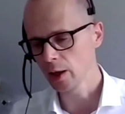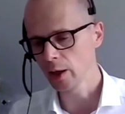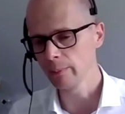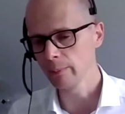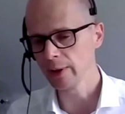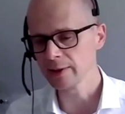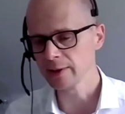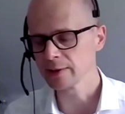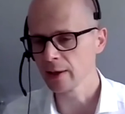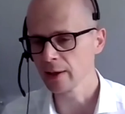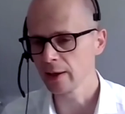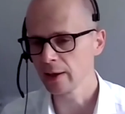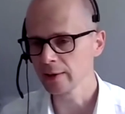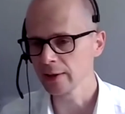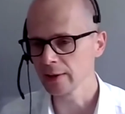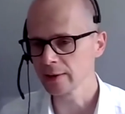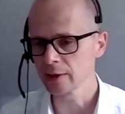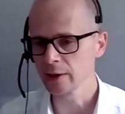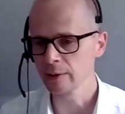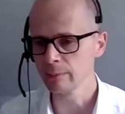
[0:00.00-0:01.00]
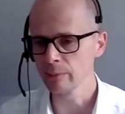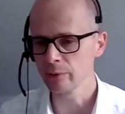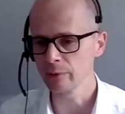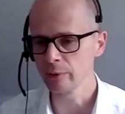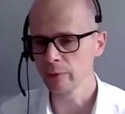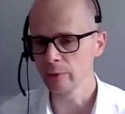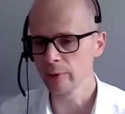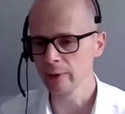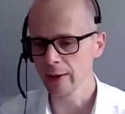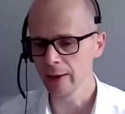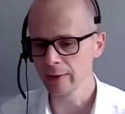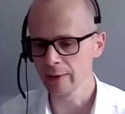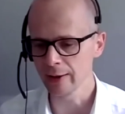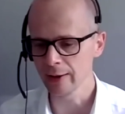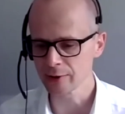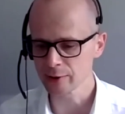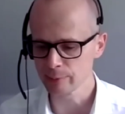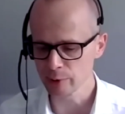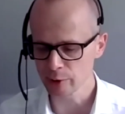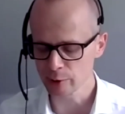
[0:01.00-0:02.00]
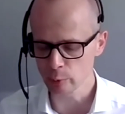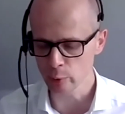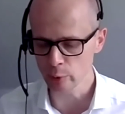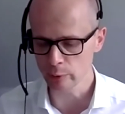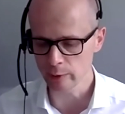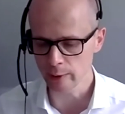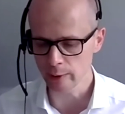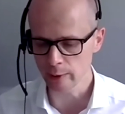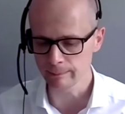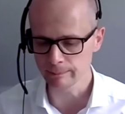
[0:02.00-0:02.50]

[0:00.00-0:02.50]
it's likely to come through, and that's much more of a